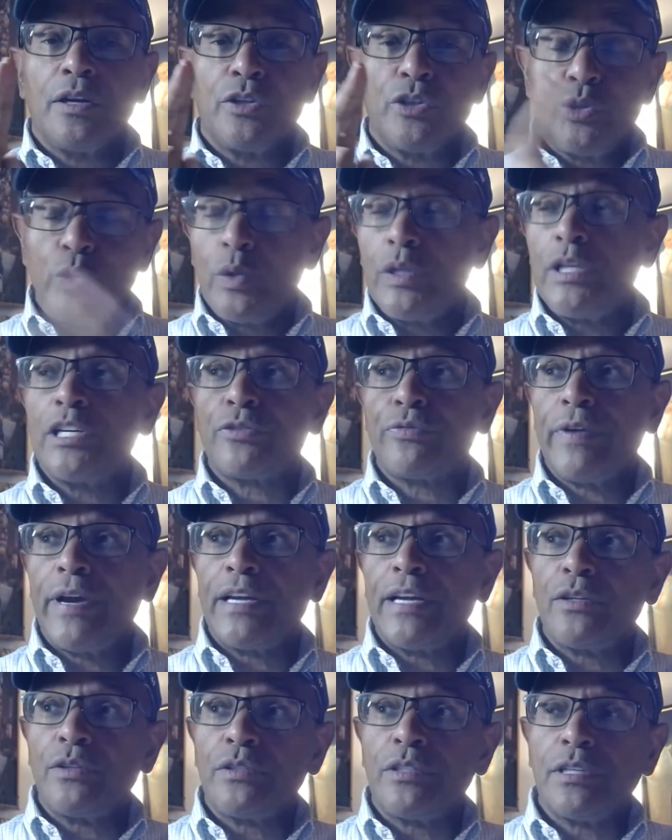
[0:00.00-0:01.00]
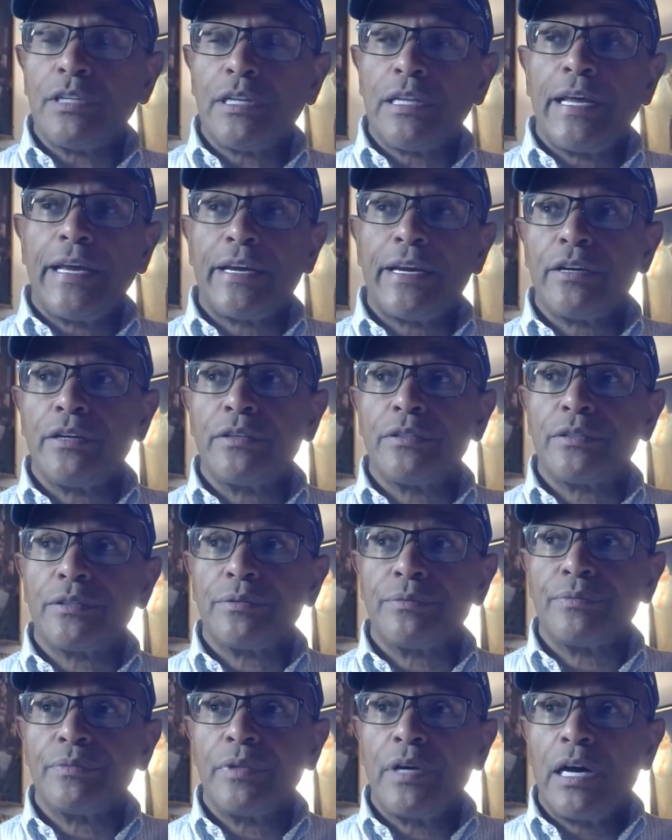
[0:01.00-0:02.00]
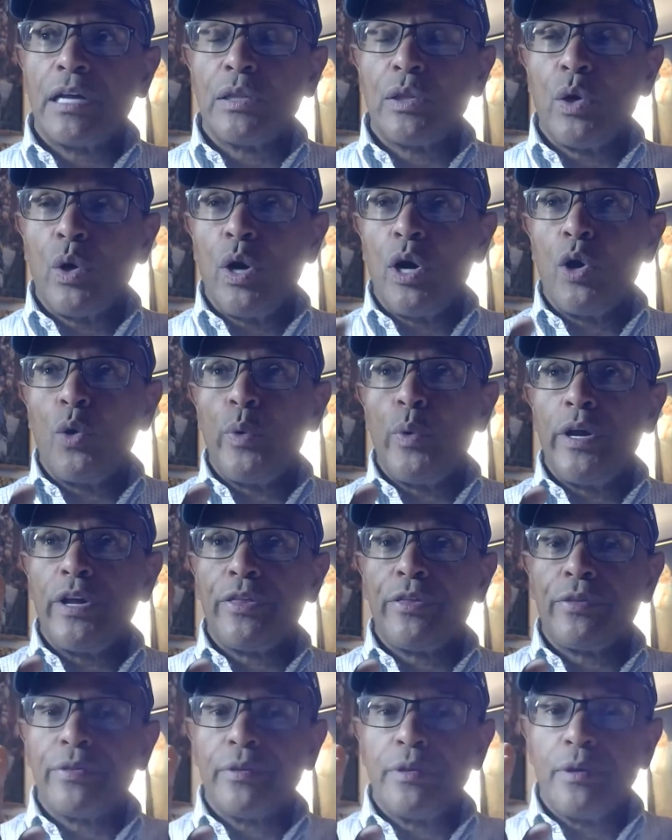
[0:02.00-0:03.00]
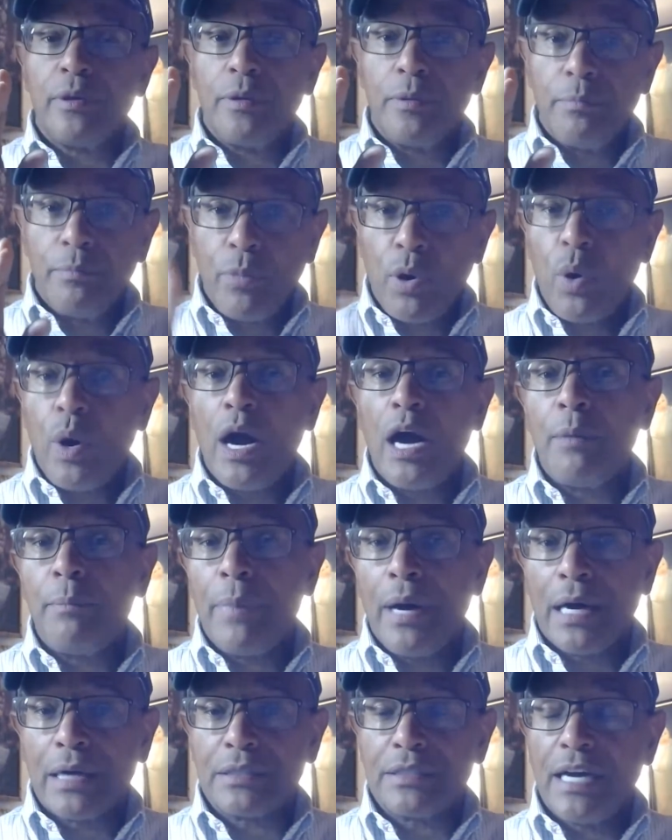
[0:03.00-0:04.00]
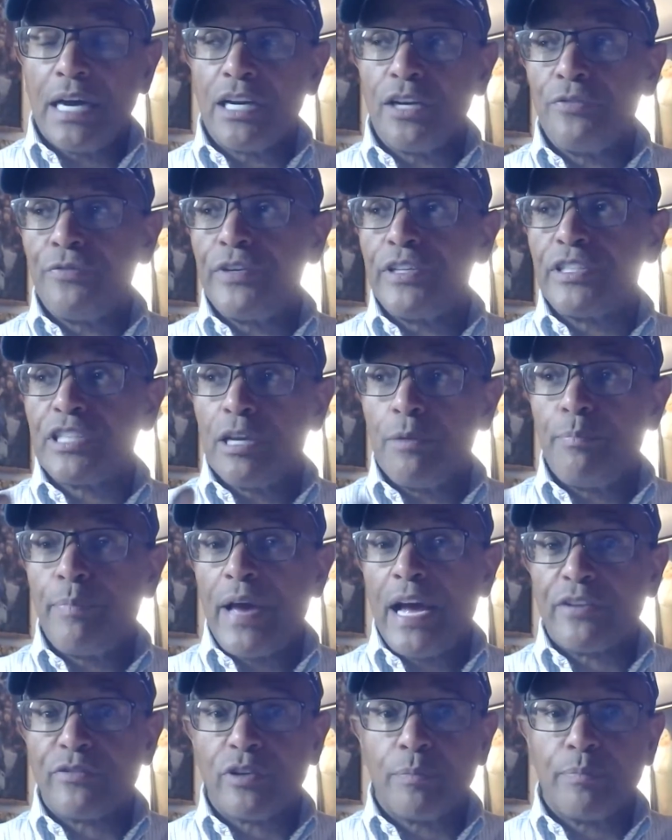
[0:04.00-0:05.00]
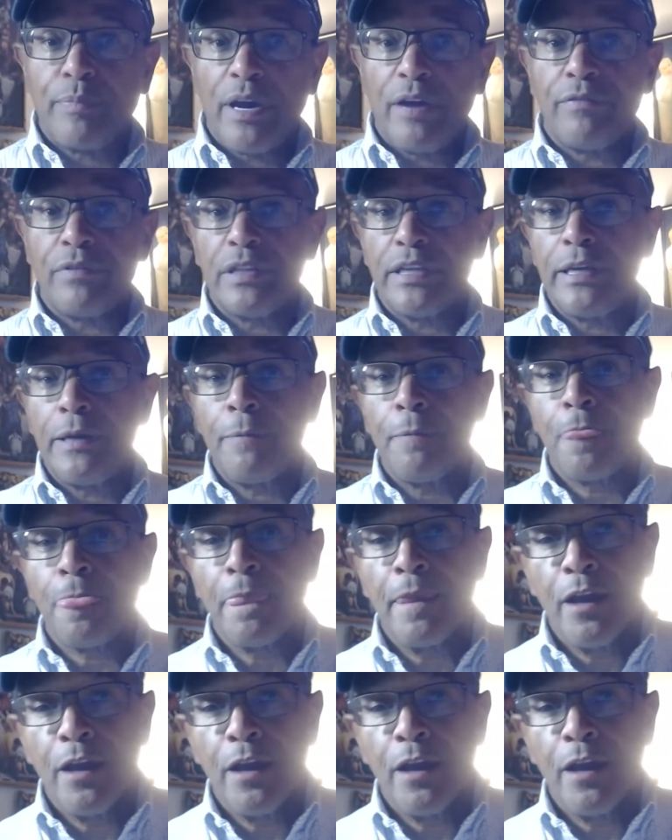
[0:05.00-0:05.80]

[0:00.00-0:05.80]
Julius Randle to the Lakers, along with Bojan Bogdanovic and Patrick Beverley.